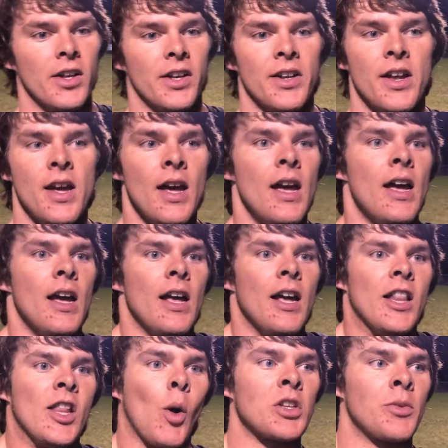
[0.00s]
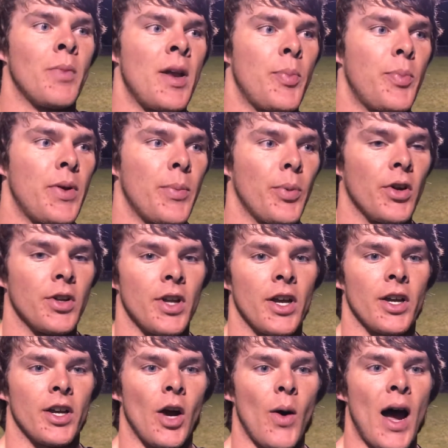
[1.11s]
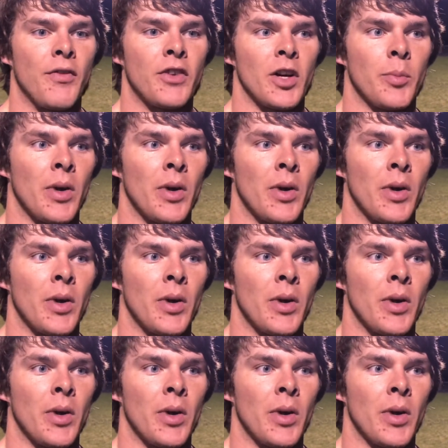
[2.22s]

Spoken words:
And there wasn't many people to go after,